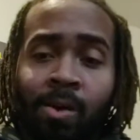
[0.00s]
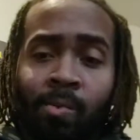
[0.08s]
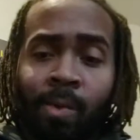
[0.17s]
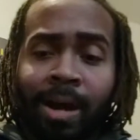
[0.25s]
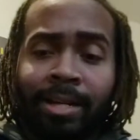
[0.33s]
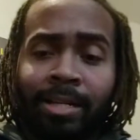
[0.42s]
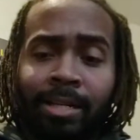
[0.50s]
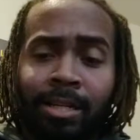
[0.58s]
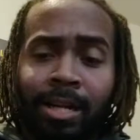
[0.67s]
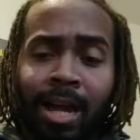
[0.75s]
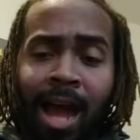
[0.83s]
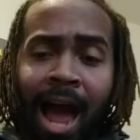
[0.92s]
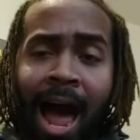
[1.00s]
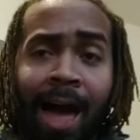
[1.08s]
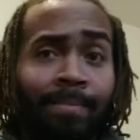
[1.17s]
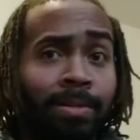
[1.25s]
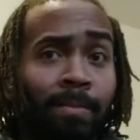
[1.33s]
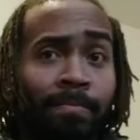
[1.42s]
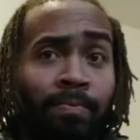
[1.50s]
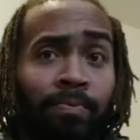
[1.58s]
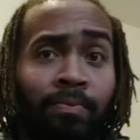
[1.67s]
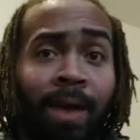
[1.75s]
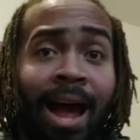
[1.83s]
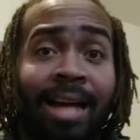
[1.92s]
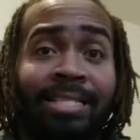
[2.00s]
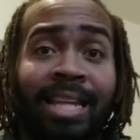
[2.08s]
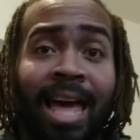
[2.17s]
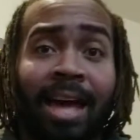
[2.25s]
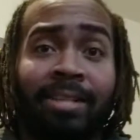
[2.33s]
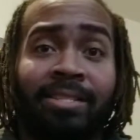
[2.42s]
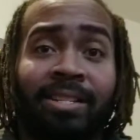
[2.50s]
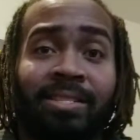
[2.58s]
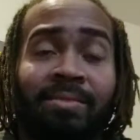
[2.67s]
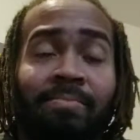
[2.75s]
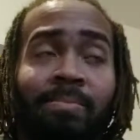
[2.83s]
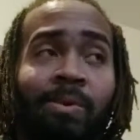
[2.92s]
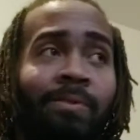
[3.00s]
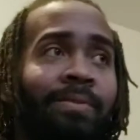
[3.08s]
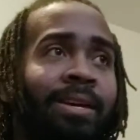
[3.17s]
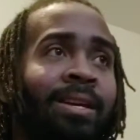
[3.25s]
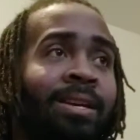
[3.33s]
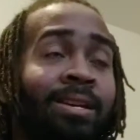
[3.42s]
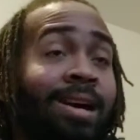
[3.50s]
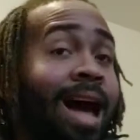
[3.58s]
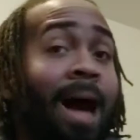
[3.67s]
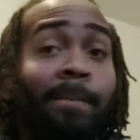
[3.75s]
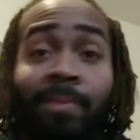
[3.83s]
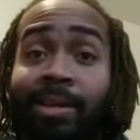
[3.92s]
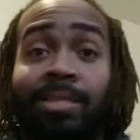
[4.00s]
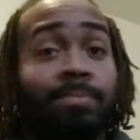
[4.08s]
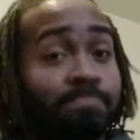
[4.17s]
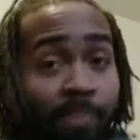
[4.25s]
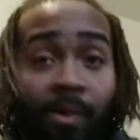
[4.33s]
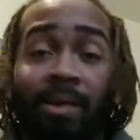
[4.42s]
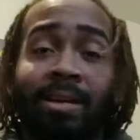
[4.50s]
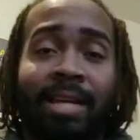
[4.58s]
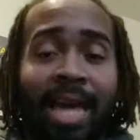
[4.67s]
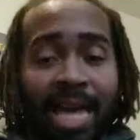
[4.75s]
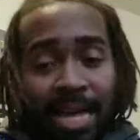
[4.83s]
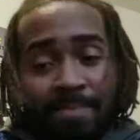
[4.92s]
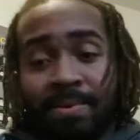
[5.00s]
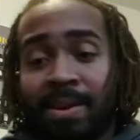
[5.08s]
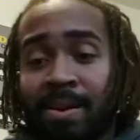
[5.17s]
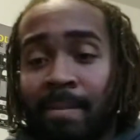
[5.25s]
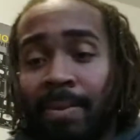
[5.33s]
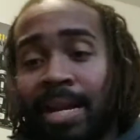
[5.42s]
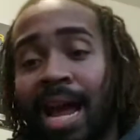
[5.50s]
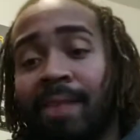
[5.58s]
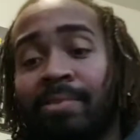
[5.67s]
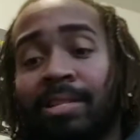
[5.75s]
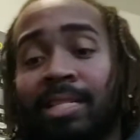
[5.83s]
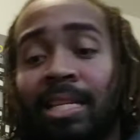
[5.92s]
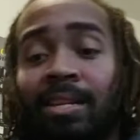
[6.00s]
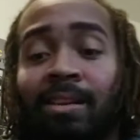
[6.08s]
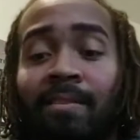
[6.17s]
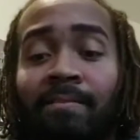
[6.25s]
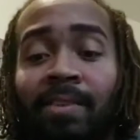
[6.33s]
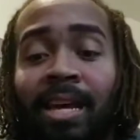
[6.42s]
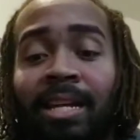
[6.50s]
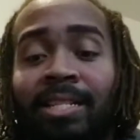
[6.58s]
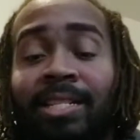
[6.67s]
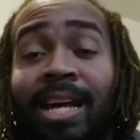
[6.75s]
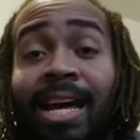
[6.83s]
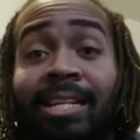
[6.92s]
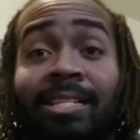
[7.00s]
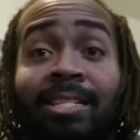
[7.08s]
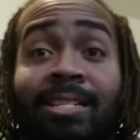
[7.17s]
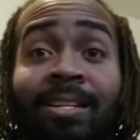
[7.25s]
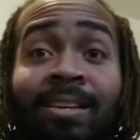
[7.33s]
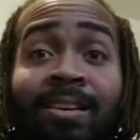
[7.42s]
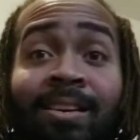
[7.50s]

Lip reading: which I'm surprised it actually is a movie. I played the board game, but now we're going to see it on a VHS.